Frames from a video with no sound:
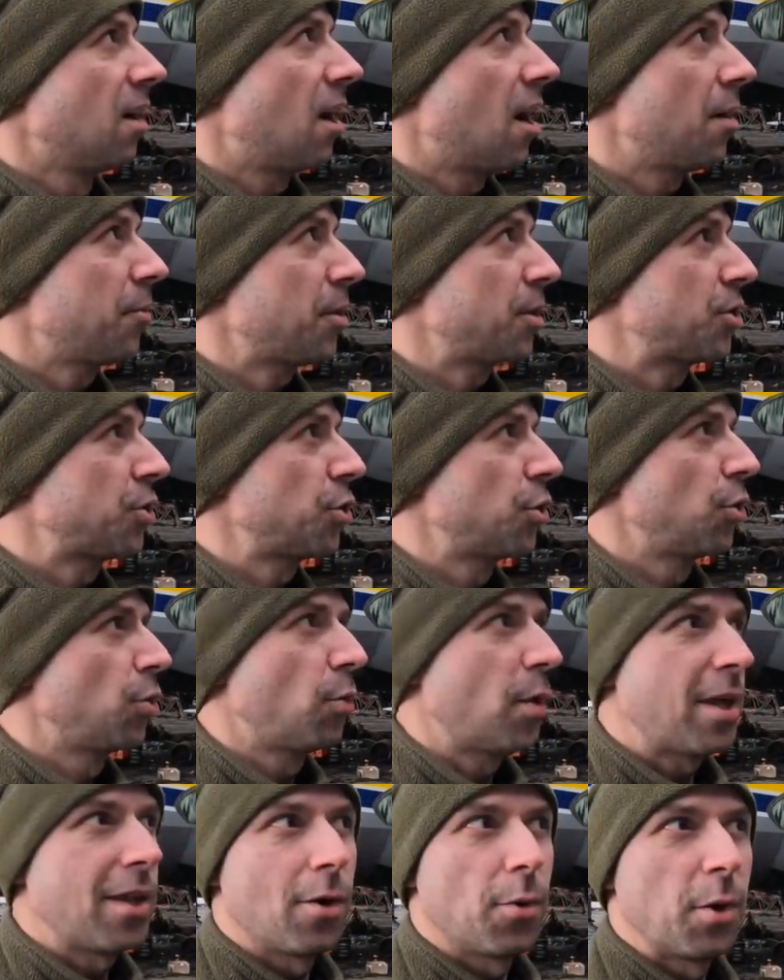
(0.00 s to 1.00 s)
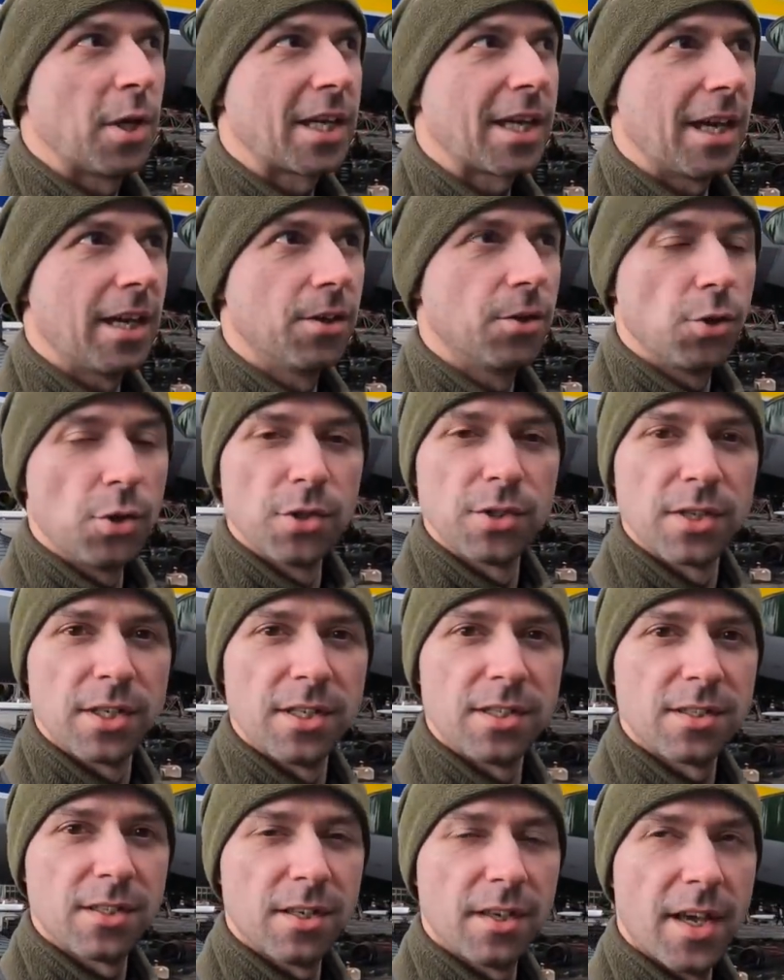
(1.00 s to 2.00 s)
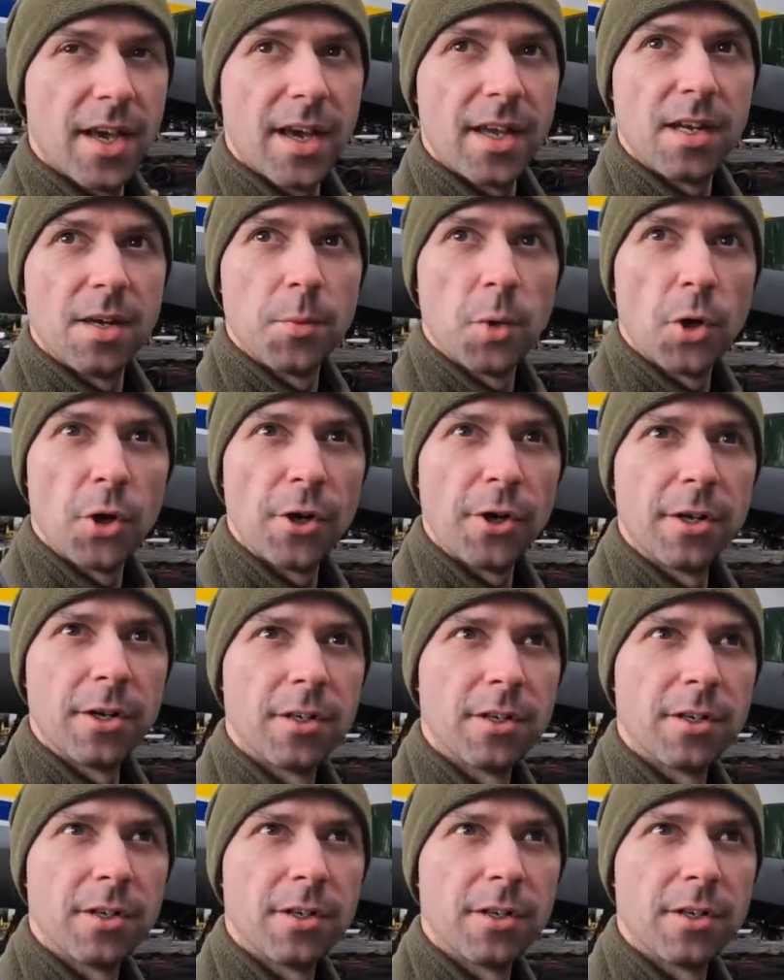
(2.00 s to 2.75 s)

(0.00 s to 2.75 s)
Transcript: I'm not sure whether we can use it anymore.